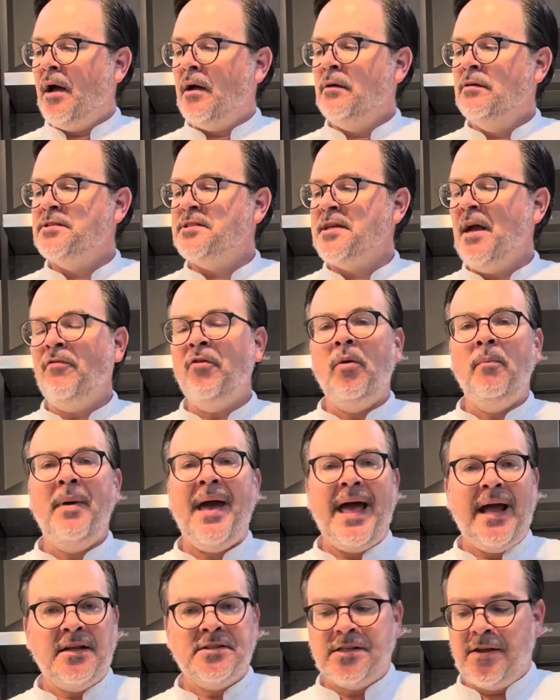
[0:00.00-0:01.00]
several
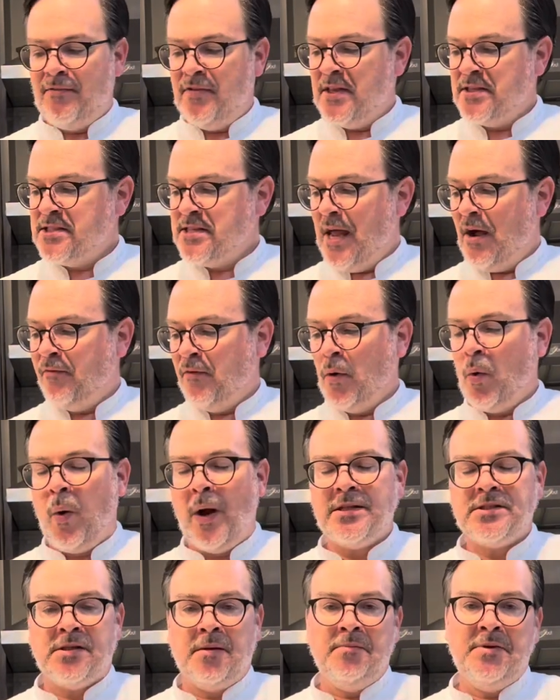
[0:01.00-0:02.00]
bags of this now for
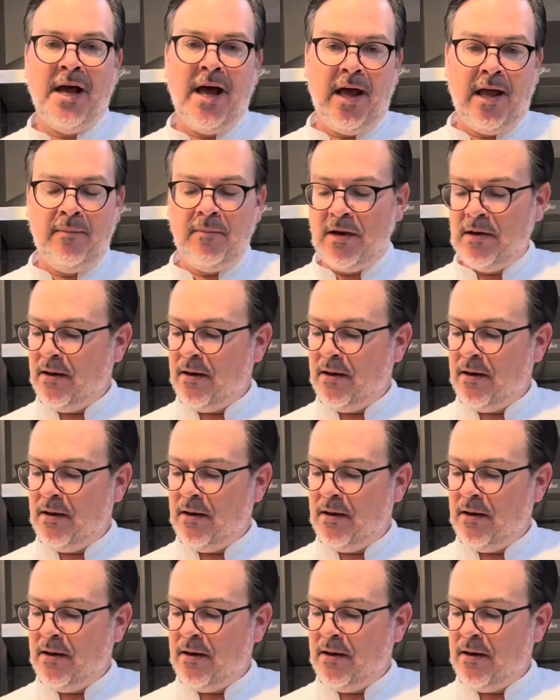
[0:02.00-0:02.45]
quite some time,